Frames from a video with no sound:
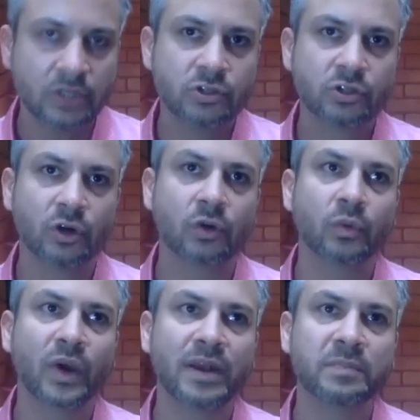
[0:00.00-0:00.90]
So
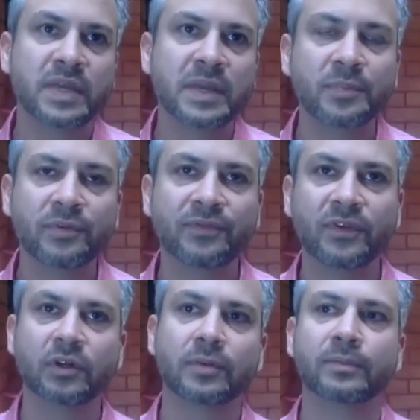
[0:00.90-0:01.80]
when people
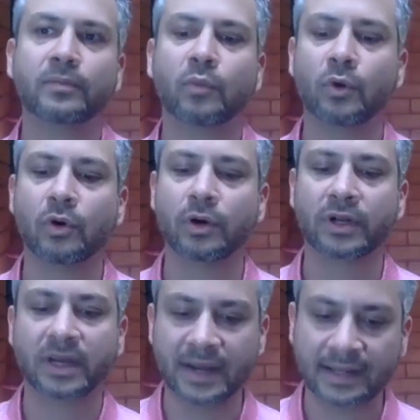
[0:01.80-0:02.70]
feel more
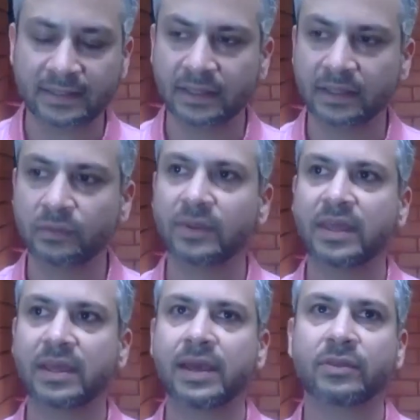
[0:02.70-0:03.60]
connected, when
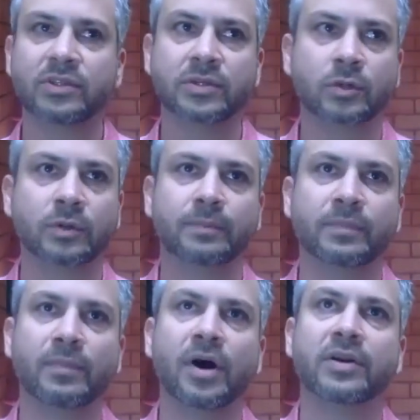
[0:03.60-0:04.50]
there's a
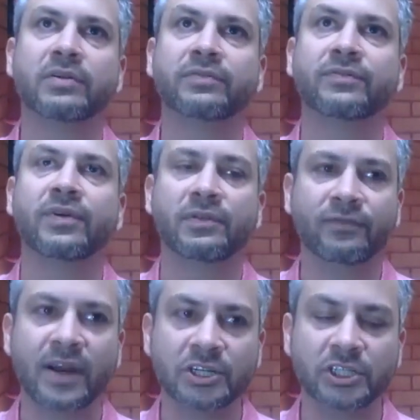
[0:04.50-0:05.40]
bond of
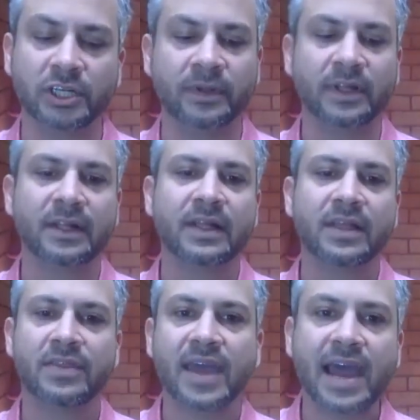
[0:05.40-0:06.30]
friendship,
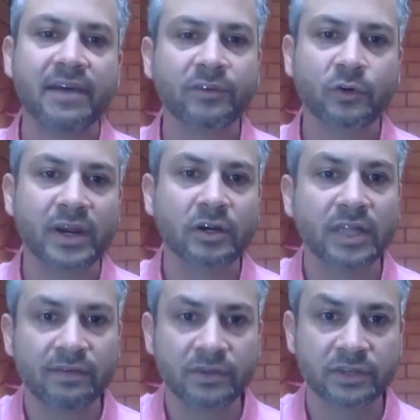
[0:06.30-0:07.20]
they have greater
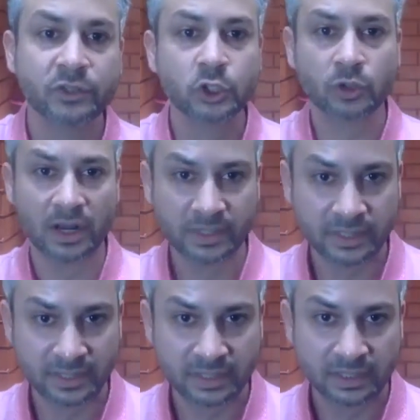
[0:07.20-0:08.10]
levels of
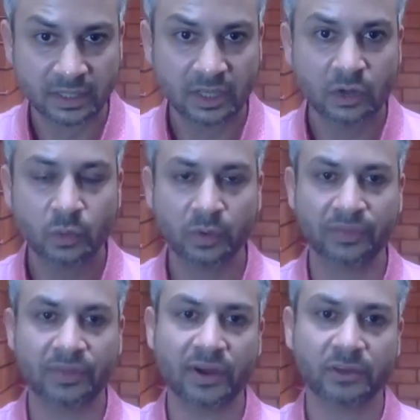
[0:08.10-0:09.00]
trust
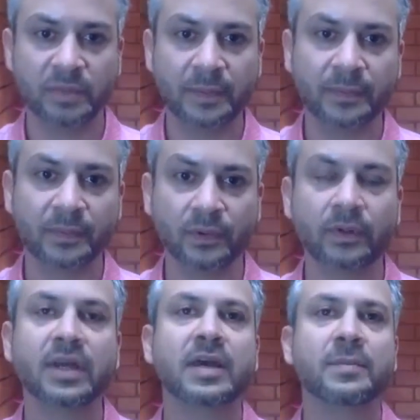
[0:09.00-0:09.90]
with other
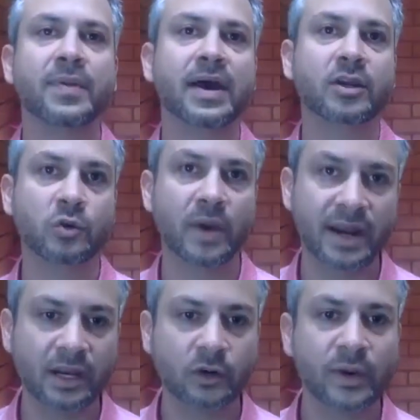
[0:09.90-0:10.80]
people. By
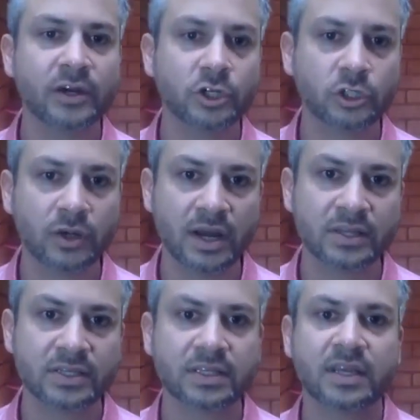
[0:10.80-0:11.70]
creating greater
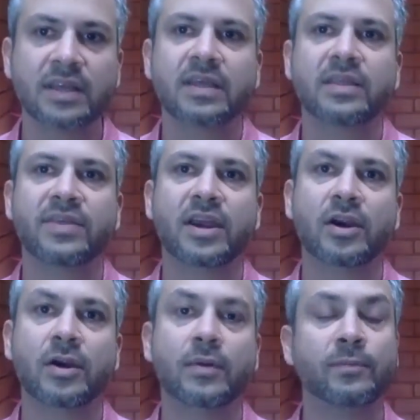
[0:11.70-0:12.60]
trust,
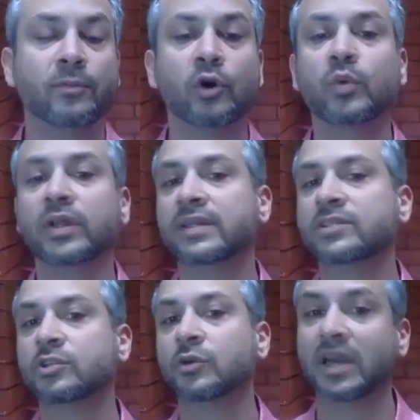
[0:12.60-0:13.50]
they're more willing
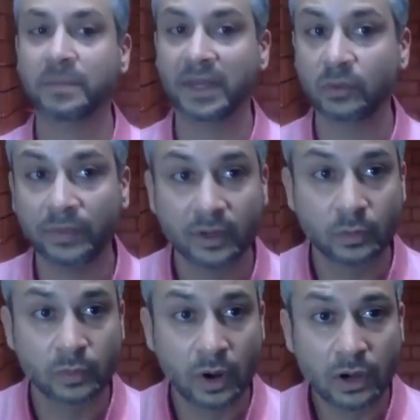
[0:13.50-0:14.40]
to admit when
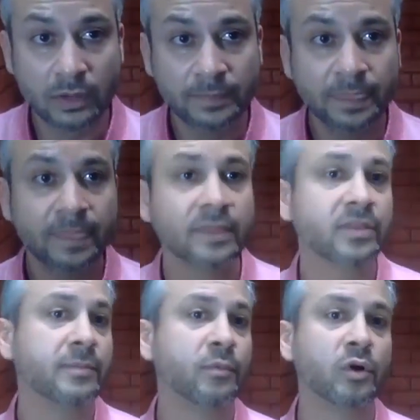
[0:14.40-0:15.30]
they're wrong.
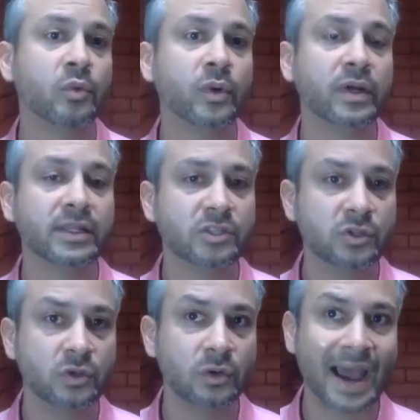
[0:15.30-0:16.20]
They're more willing
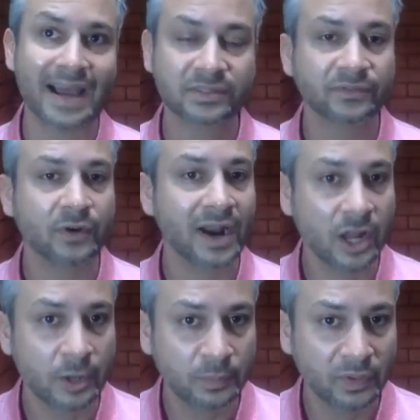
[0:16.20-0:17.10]
to ask for
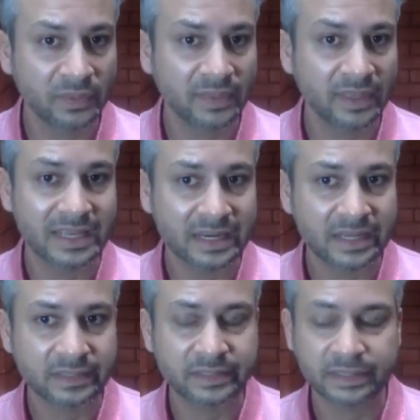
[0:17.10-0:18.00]
help when they need it.